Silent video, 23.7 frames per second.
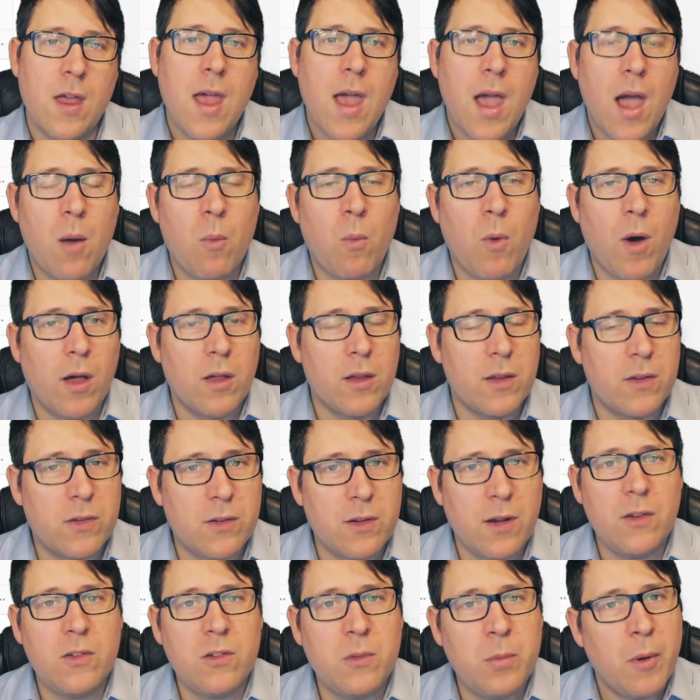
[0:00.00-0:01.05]
And while it's
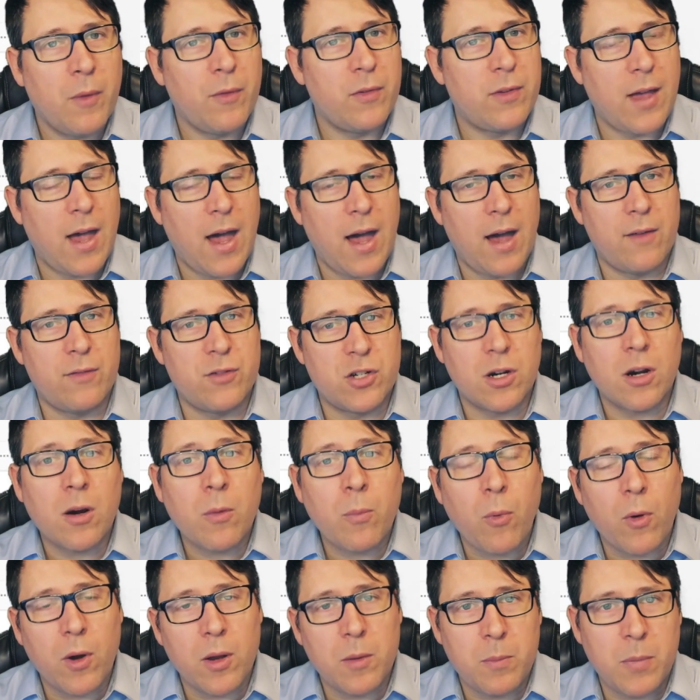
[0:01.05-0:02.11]
nice to be able to have
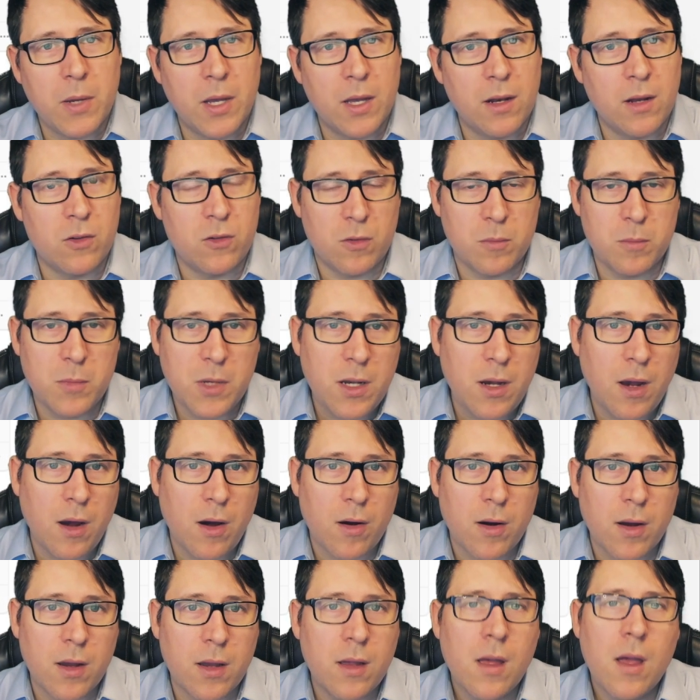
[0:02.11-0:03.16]
SharePoint be an
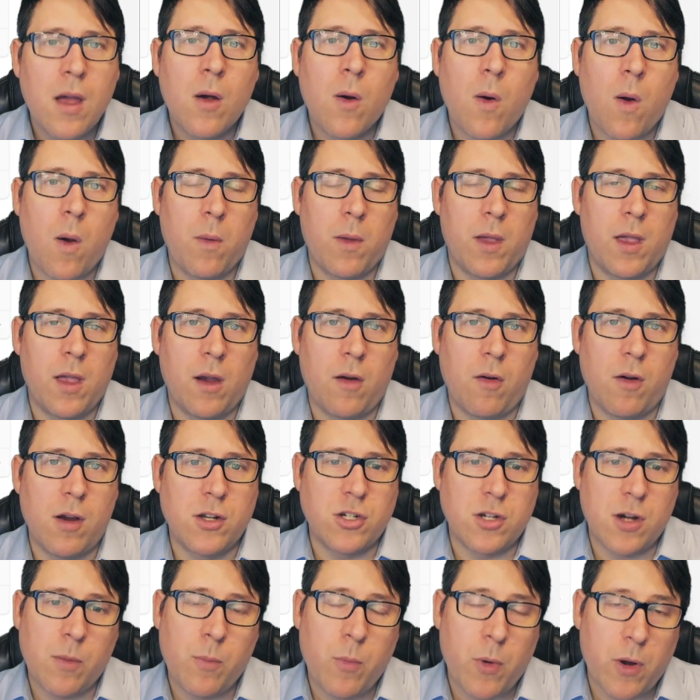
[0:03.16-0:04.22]
intermediary where we can create
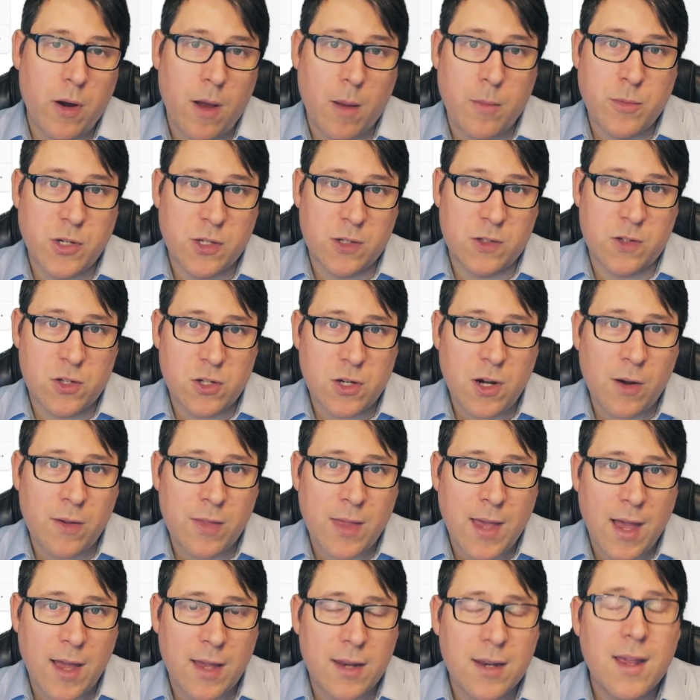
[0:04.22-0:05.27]
SharePoint objects and share
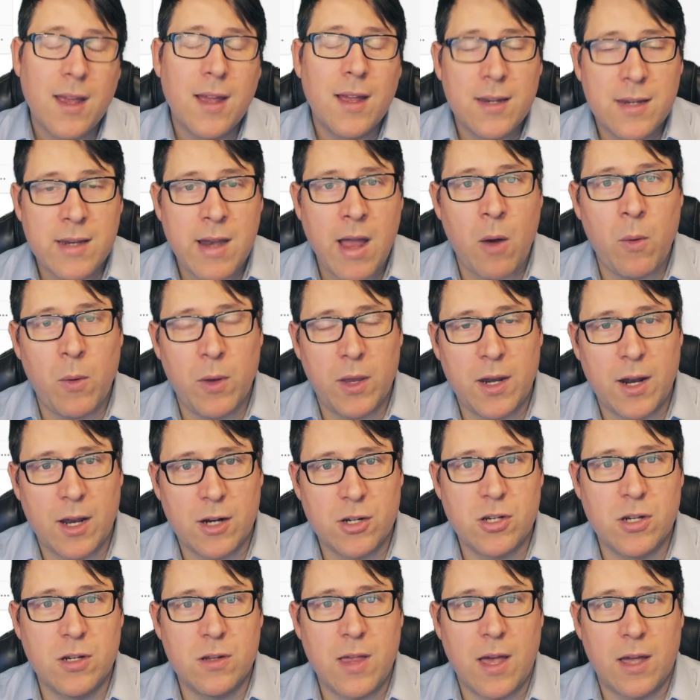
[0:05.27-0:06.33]
that, now we can
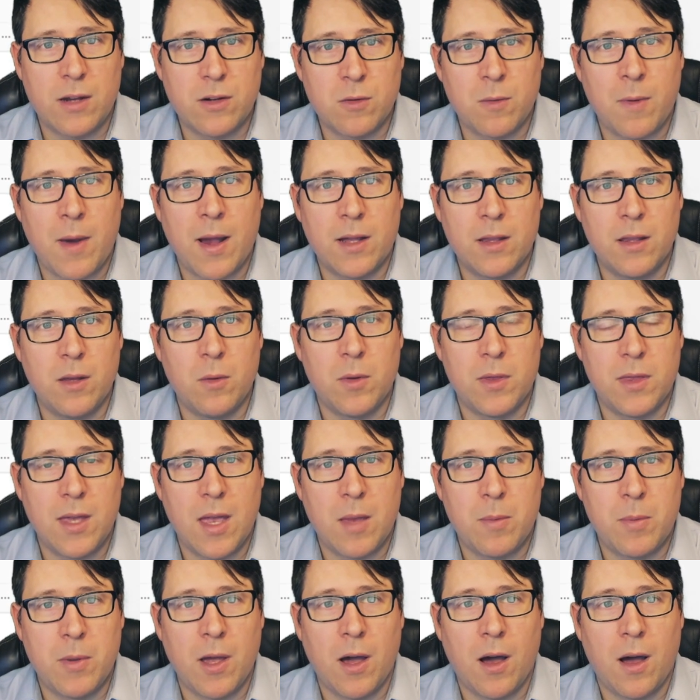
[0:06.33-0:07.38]
actually do that directly with the
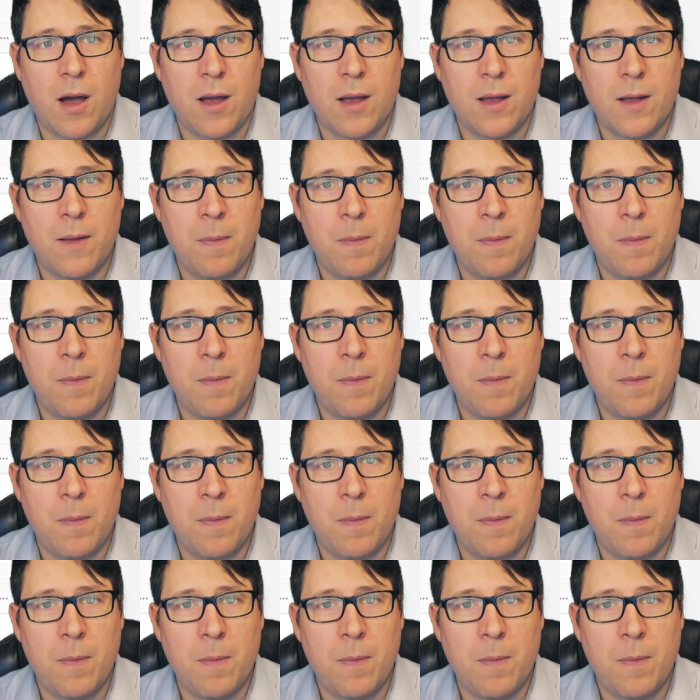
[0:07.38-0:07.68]
API.